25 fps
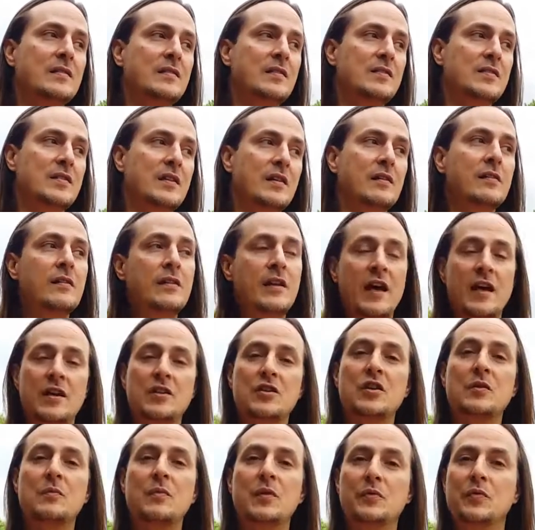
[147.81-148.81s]
there's a
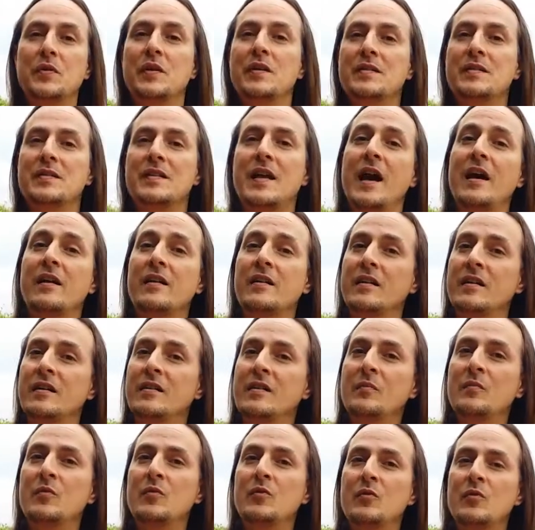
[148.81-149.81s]
connection between Saturn and
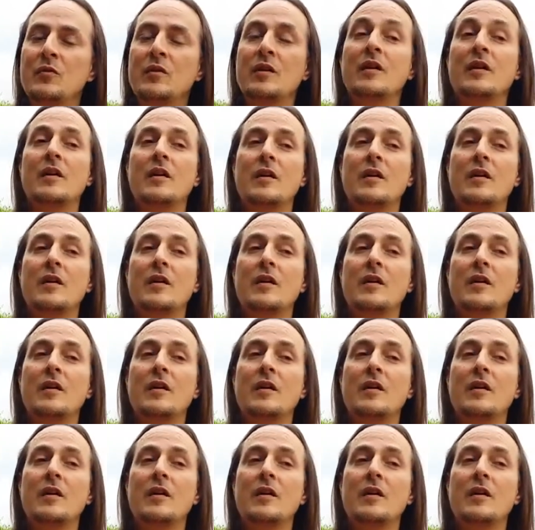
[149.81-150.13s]
the moon.